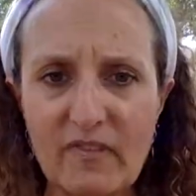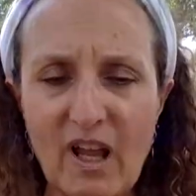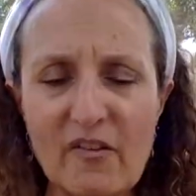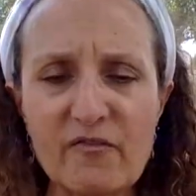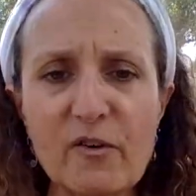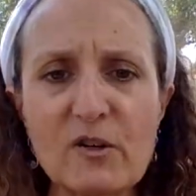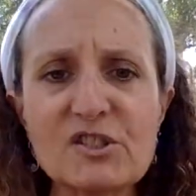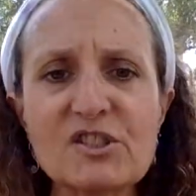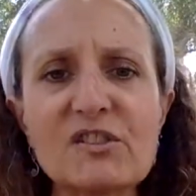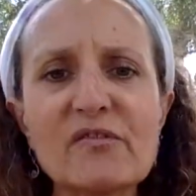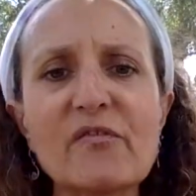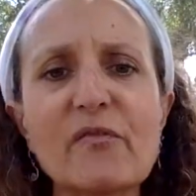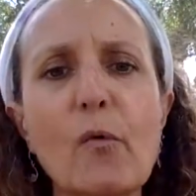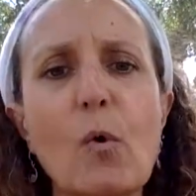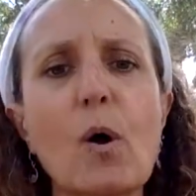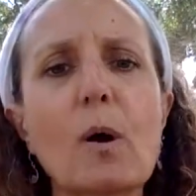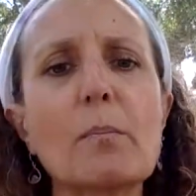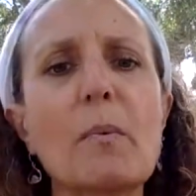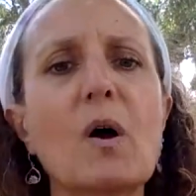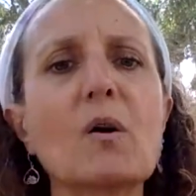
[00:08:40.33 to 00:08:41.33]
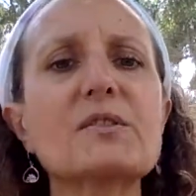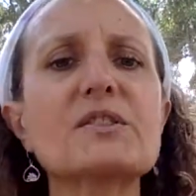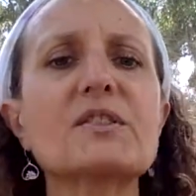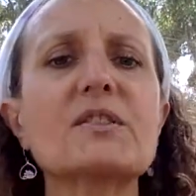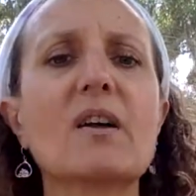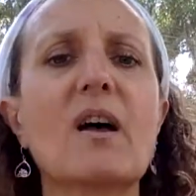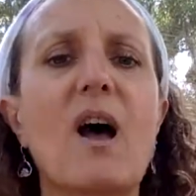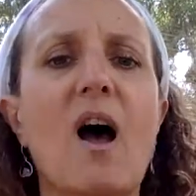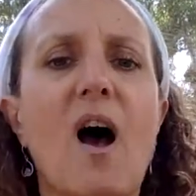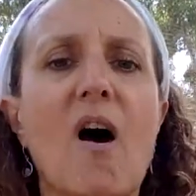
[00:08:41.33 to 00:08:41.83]
first and foremost,
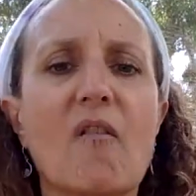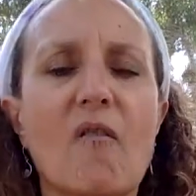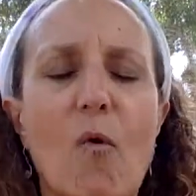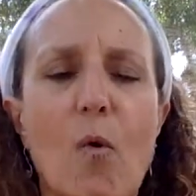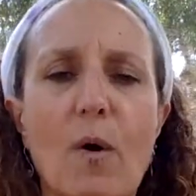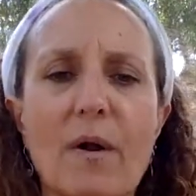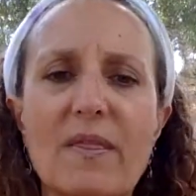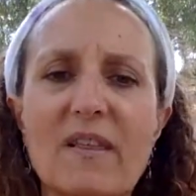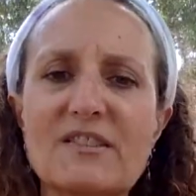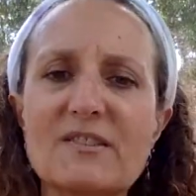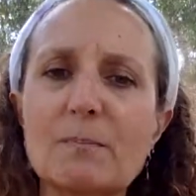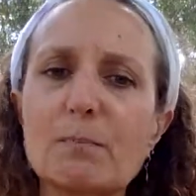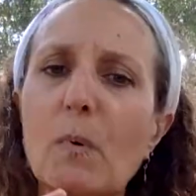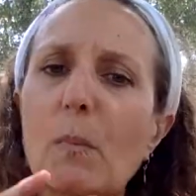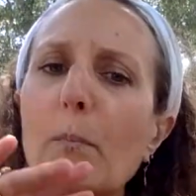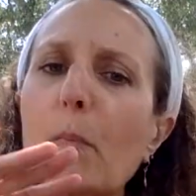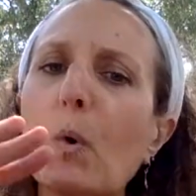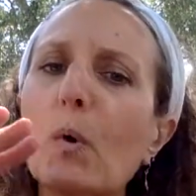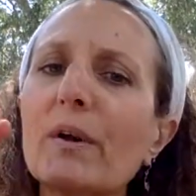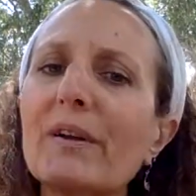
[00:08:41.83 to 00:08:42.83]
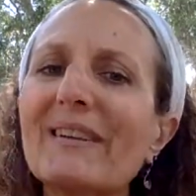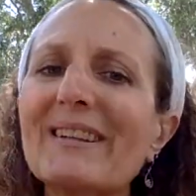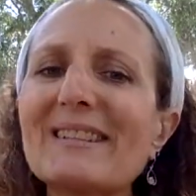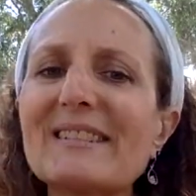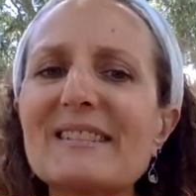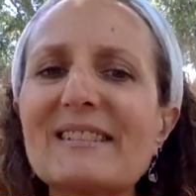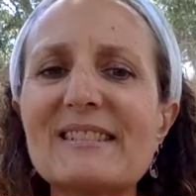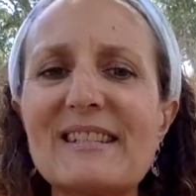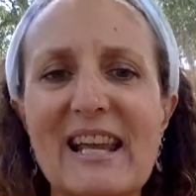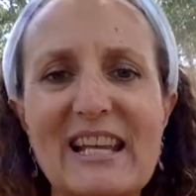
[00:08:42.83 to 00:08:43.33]
for this
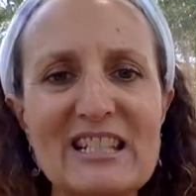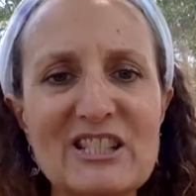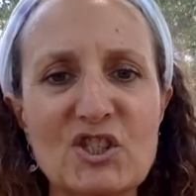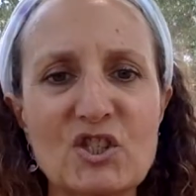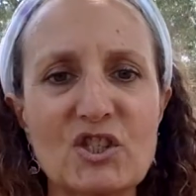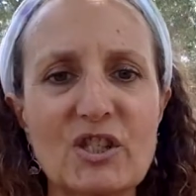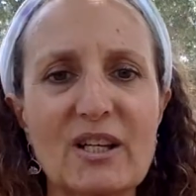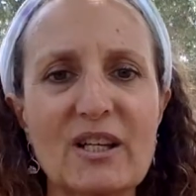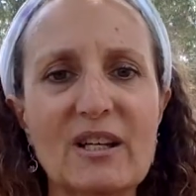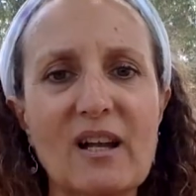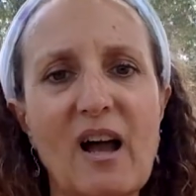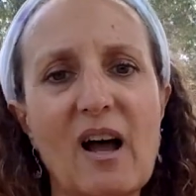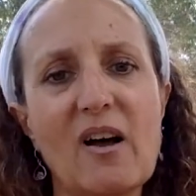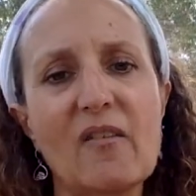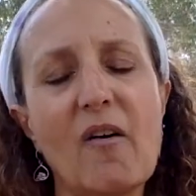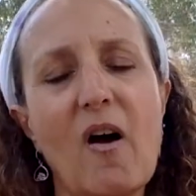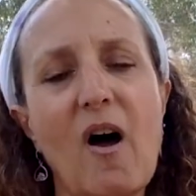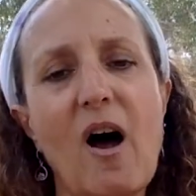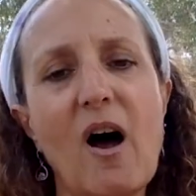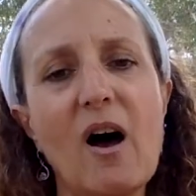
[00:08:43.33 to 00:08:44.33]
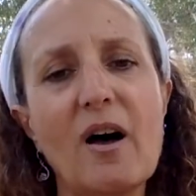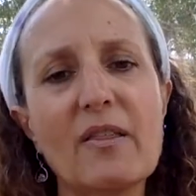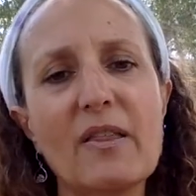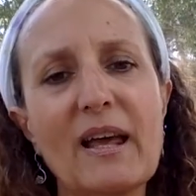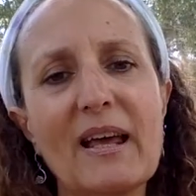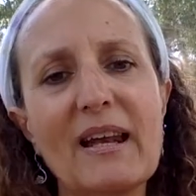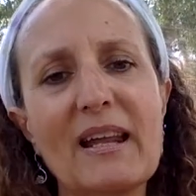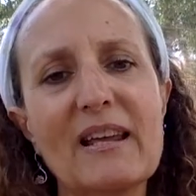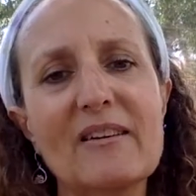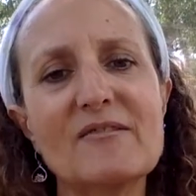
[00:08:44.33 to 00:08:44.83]
memorialization of all
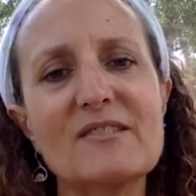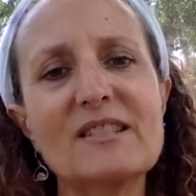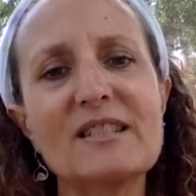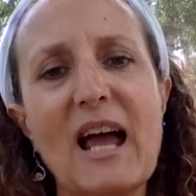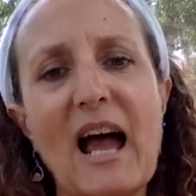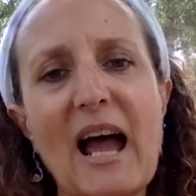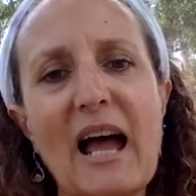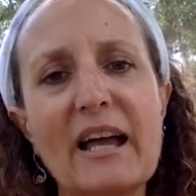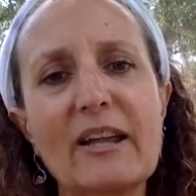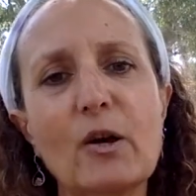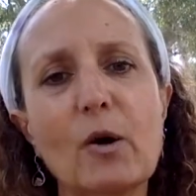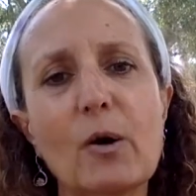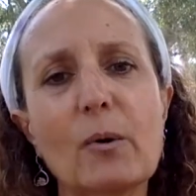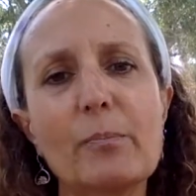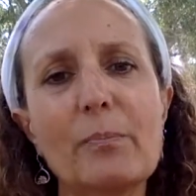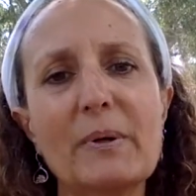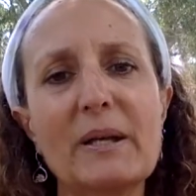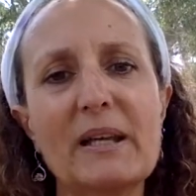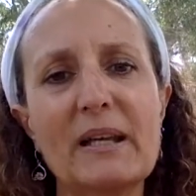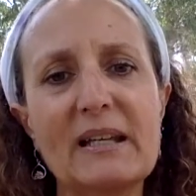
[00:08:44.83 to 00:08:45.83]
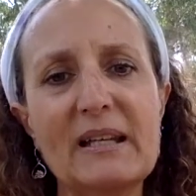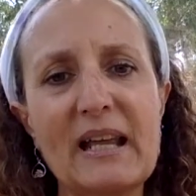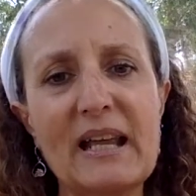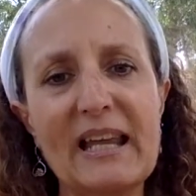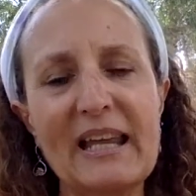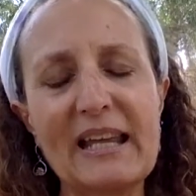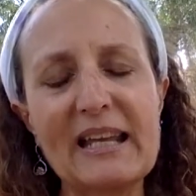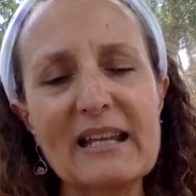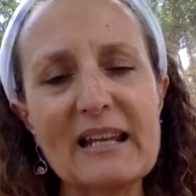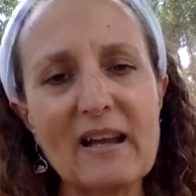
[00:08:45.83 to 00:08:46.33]
that have died or been
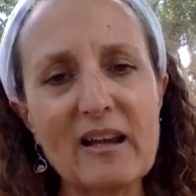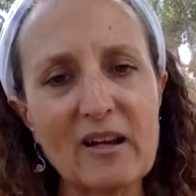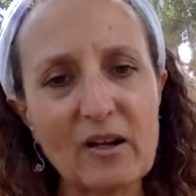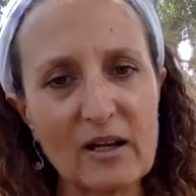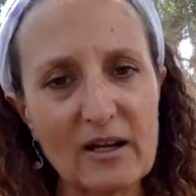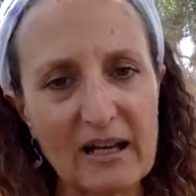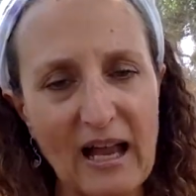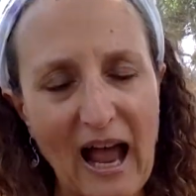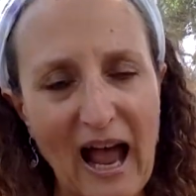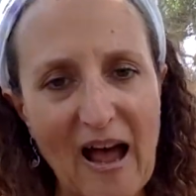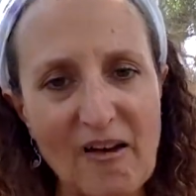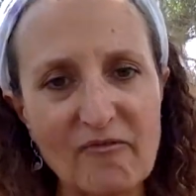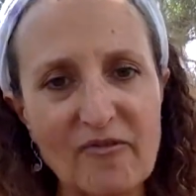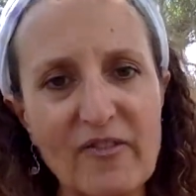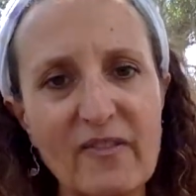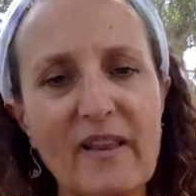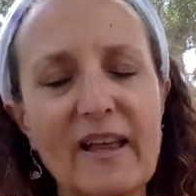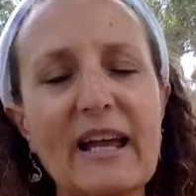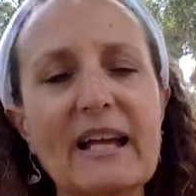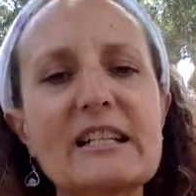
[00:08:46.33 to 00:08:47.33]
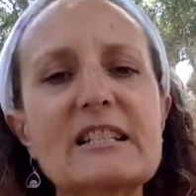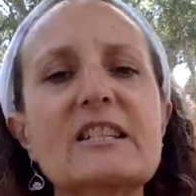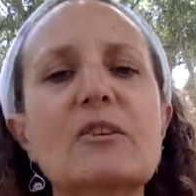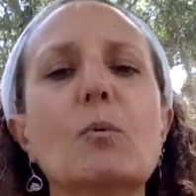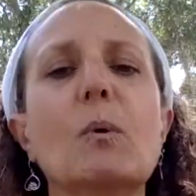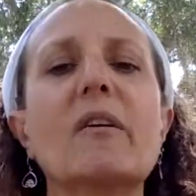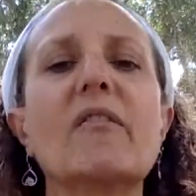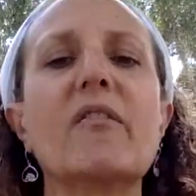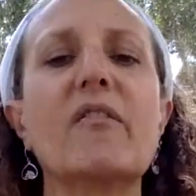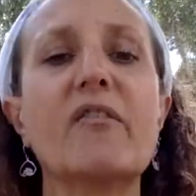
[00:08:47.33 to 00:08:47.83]
in conflict, who
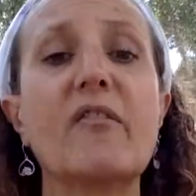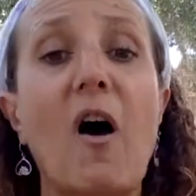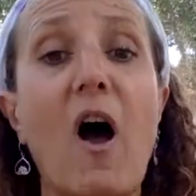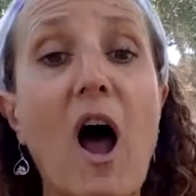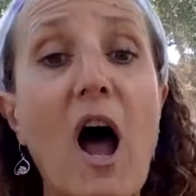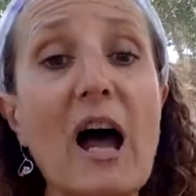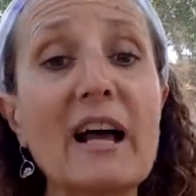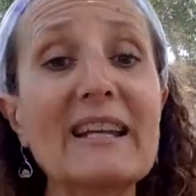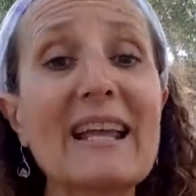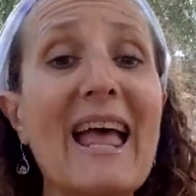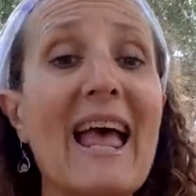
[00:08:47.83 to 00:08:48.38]
have fought,